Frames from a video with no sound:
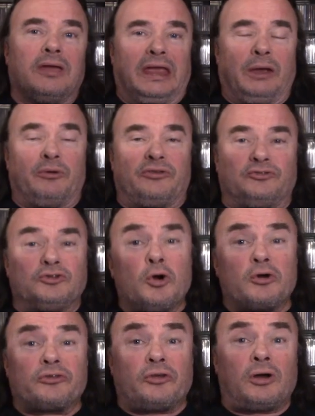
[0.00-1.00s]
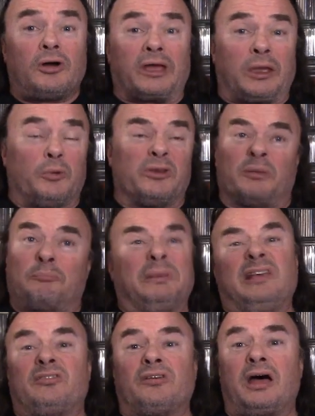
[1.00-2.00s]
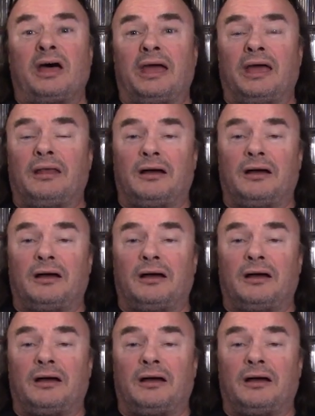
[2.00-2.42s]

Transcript: It was a joke song. It was a B-side.